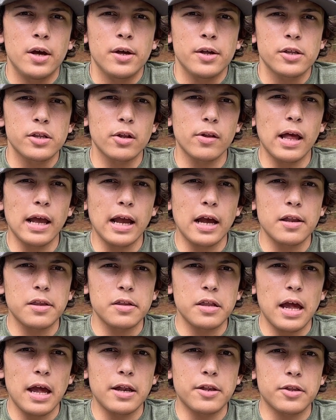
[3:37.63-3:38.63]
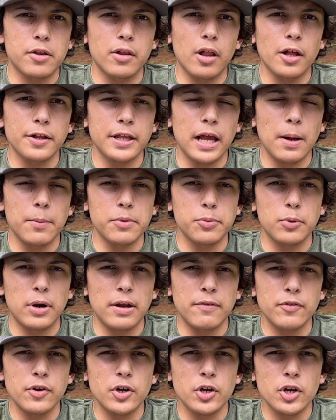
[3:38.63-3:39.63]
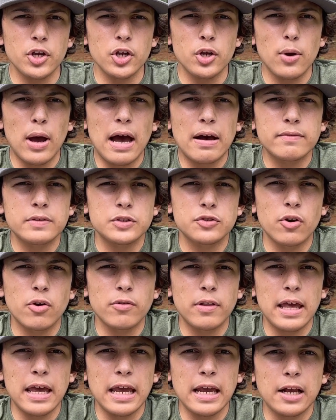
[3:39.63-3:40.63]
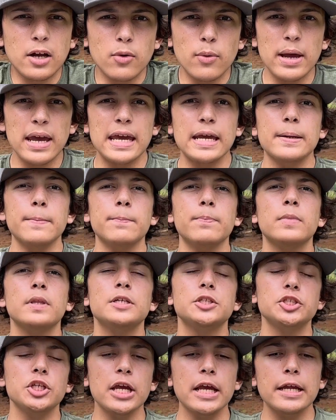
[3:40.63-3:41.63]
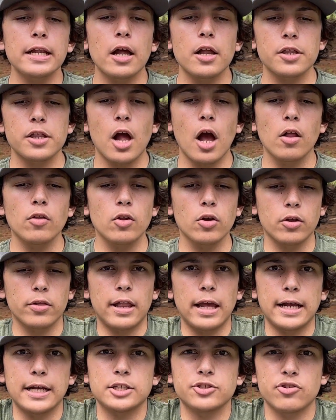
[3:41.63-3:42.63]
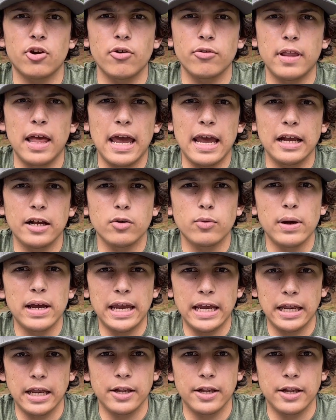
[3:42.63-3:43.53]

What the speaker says: So like I said, so a lot of times whenever you have a drone laying queen, she does not look like a drone laying queen.